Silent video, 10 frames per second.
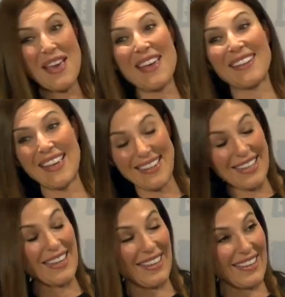and
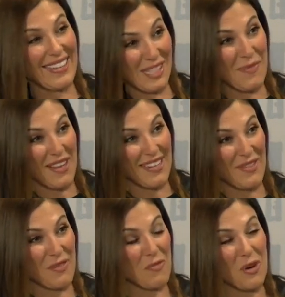get it expanded
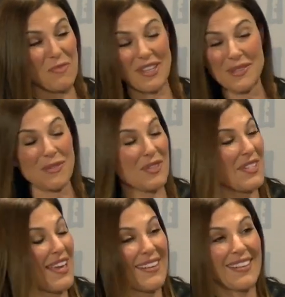even more, because we just
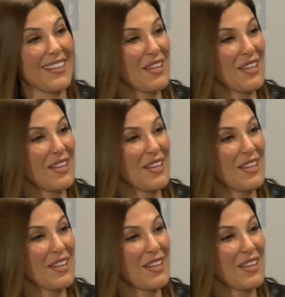had